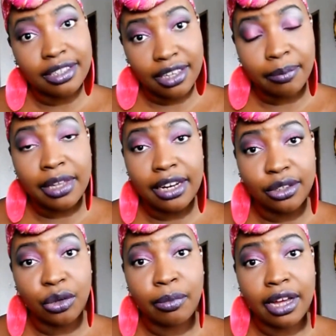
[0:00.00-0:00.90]
Keep that in
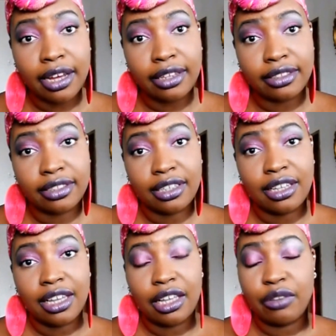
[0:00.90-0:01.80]
your mind.
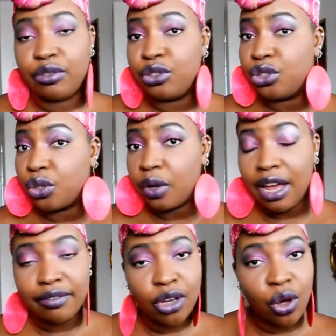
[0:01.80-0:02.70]
If you don't
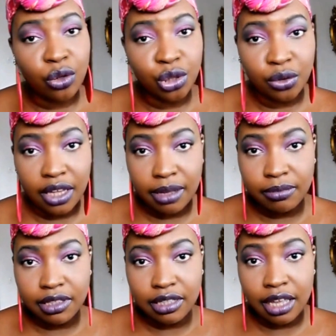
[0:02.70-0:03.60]
have your own
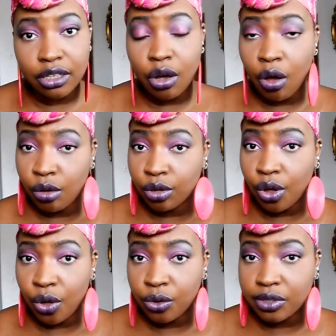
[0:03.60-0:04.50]
dreams and your own
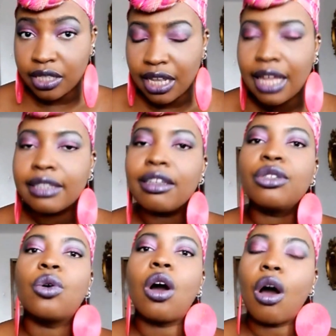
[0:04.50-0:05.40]
goals, then
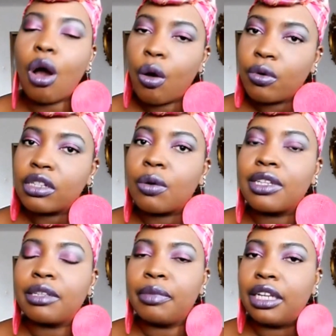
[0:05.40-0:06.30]
you are always going
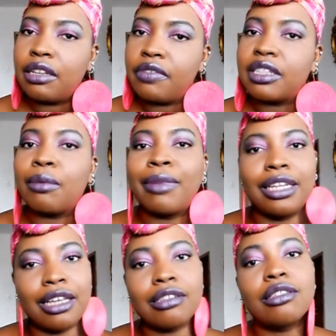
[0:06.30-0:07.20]
to be living
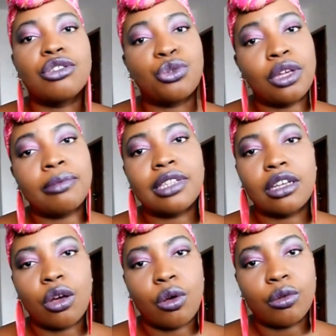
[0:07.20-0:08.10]
somebody else's dreams and
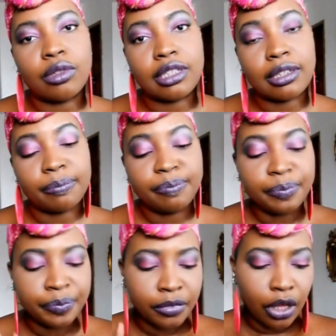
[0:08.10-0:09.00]
goals.
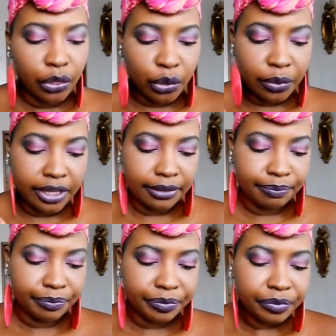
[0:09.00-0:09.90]
3,
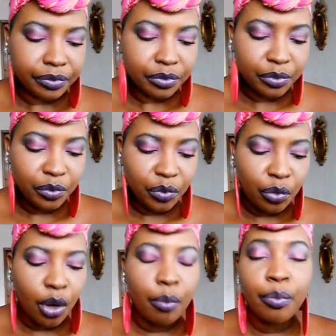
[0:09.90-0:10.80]

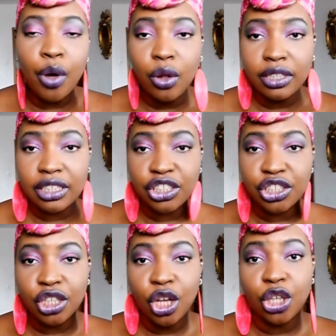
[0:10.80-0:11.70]

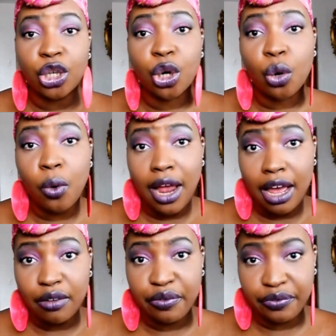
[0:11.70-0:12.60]
polish your
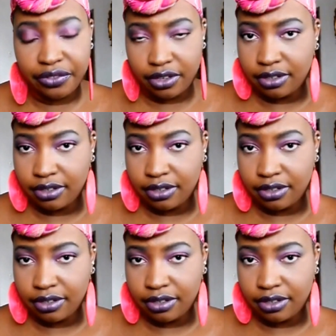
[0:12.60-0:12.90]
craft.